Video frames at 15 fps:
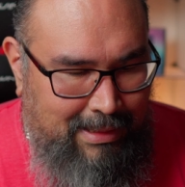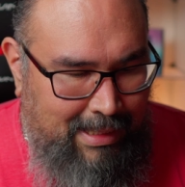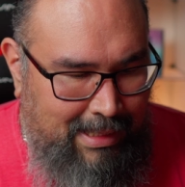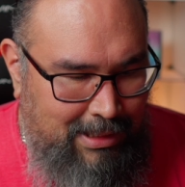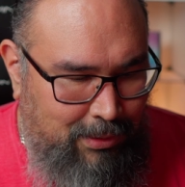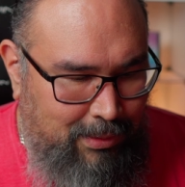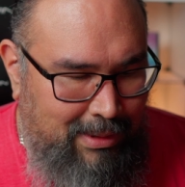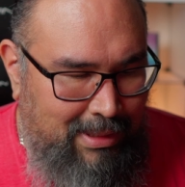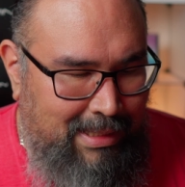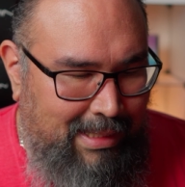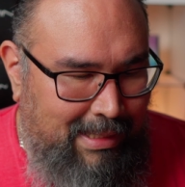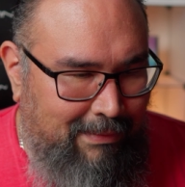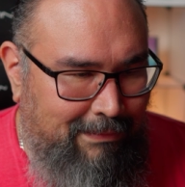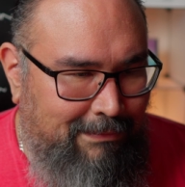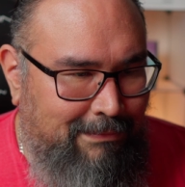That's a
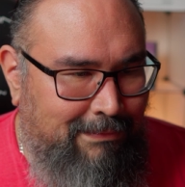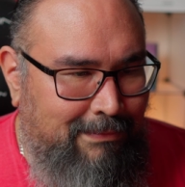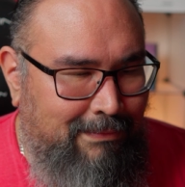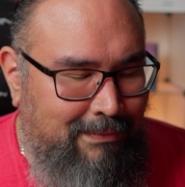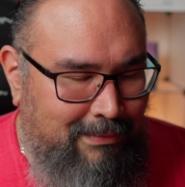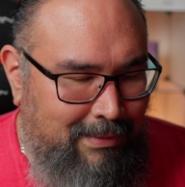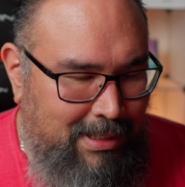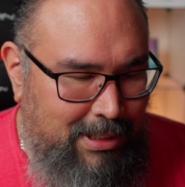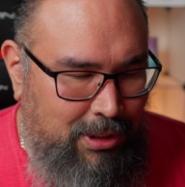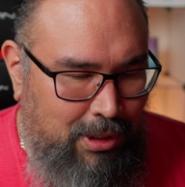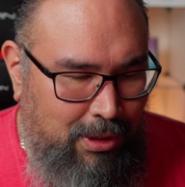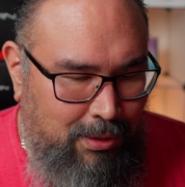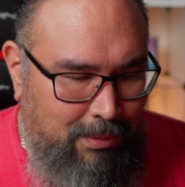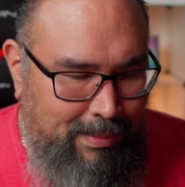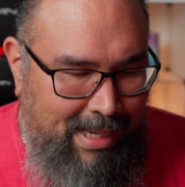relief. Let's
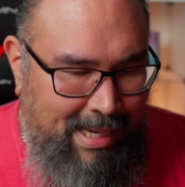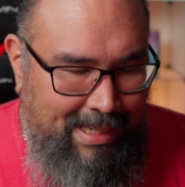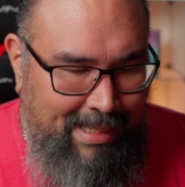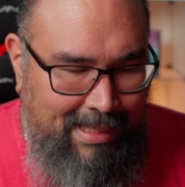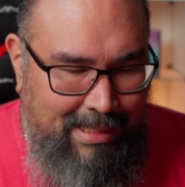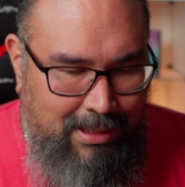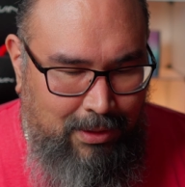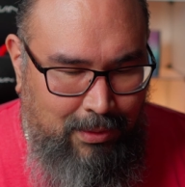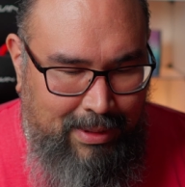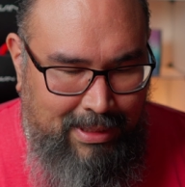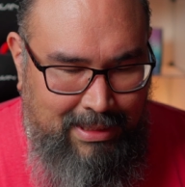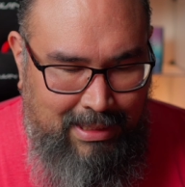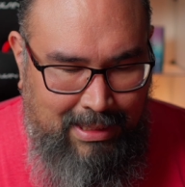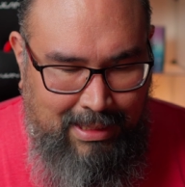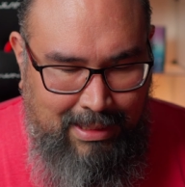go back into
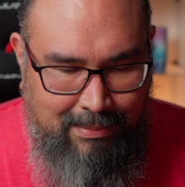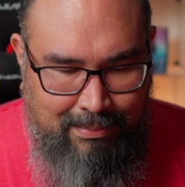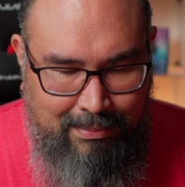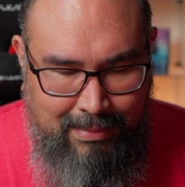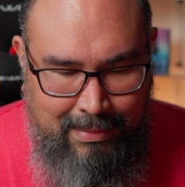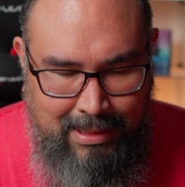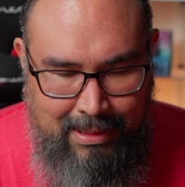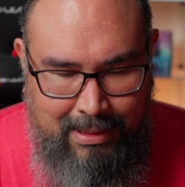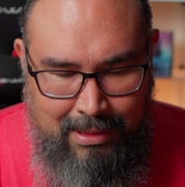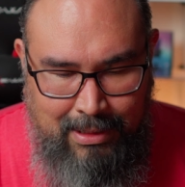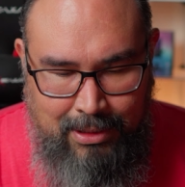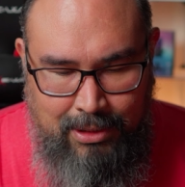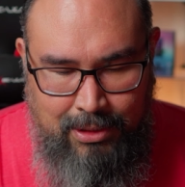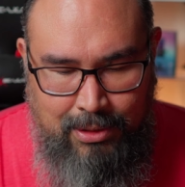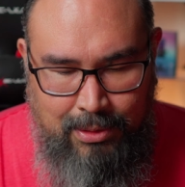QuickTime,
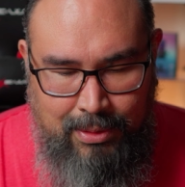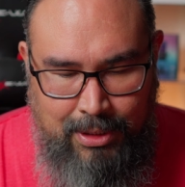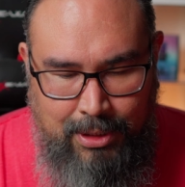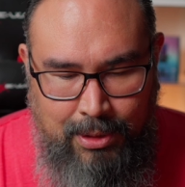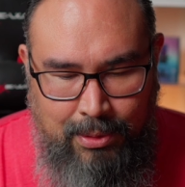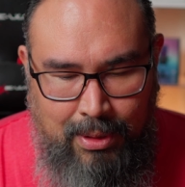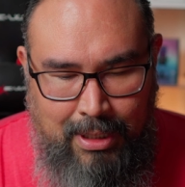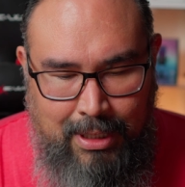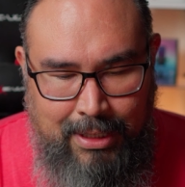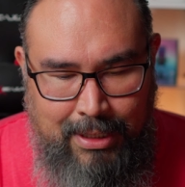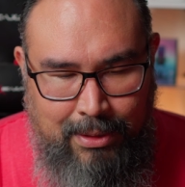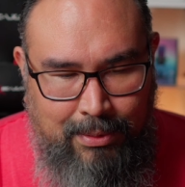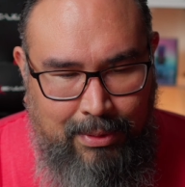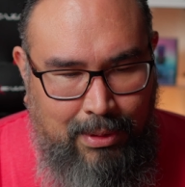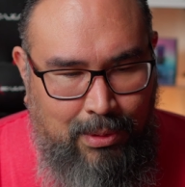do a new
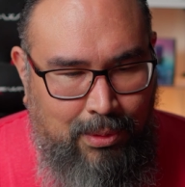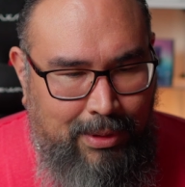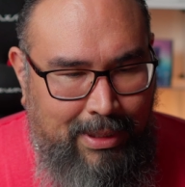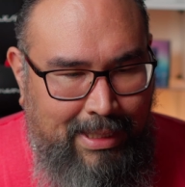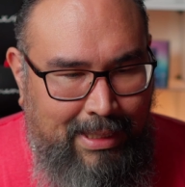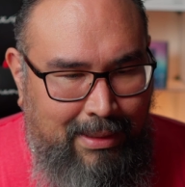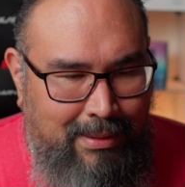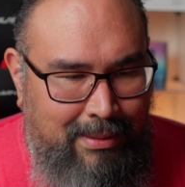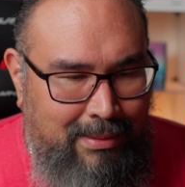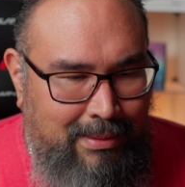audio recording.